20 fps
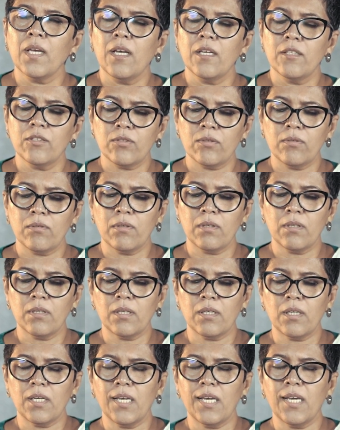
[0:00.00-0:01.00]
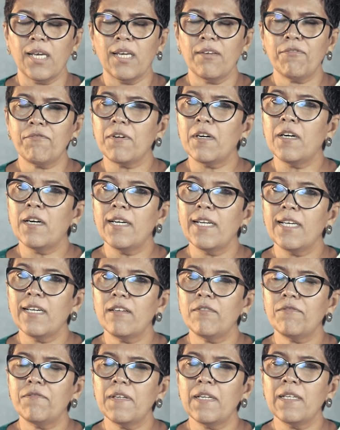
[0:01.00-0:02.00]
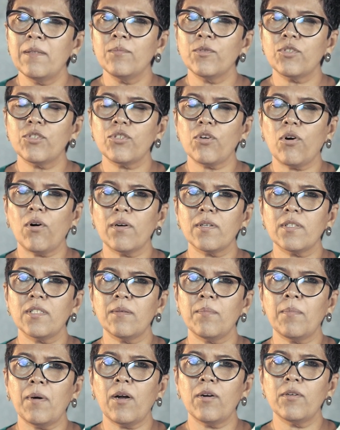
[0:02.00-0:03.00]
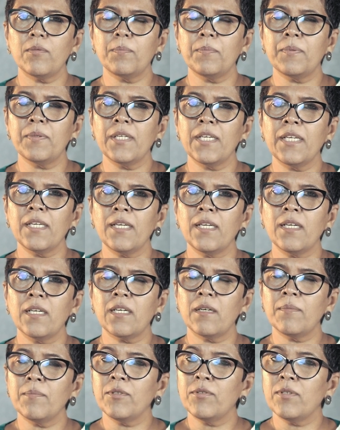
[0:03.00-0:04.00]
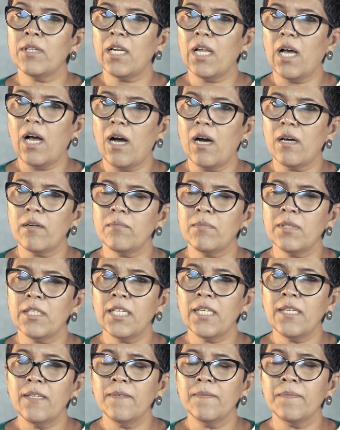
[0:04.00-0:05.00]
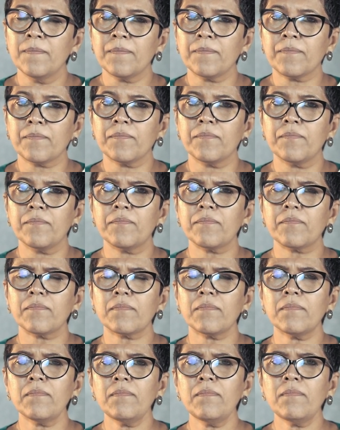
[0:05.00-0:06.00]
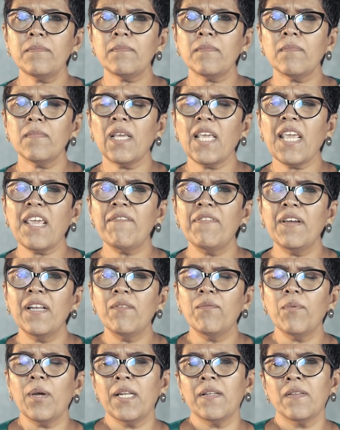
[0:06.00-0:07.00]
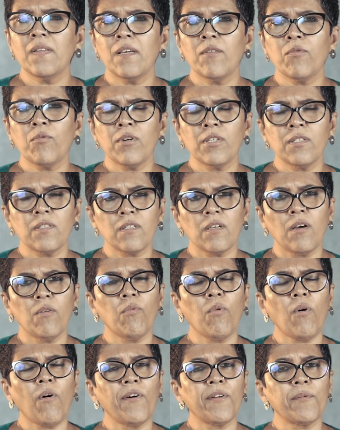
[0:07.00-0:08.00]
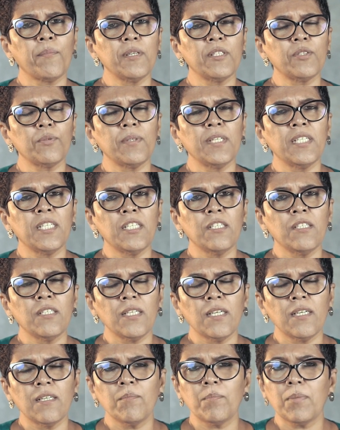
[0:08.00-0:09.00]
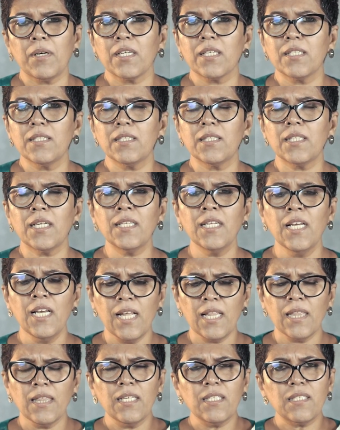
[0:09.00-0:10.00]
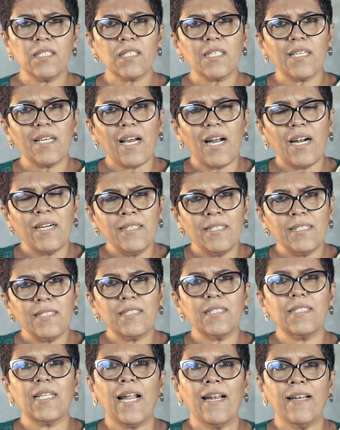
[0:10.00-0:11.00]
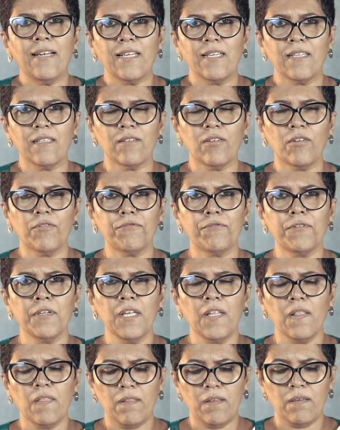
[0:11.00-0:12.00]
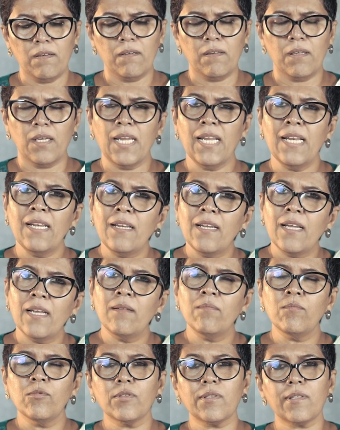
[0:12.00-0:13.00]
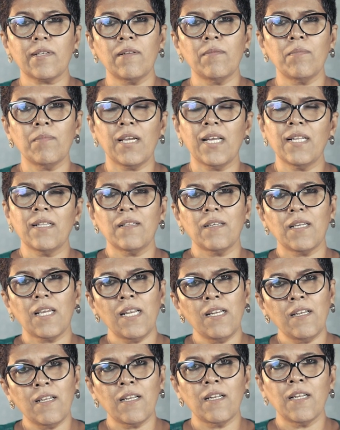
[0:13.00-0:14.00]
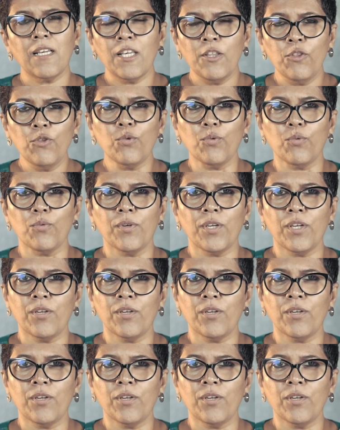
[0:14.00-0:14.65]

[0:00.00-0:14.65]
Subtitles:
So if earlier films talked about bringing communal harmony, even when there was a war between India and Pakistan, this understanding of the Indian Muslim and the Indian Hindu,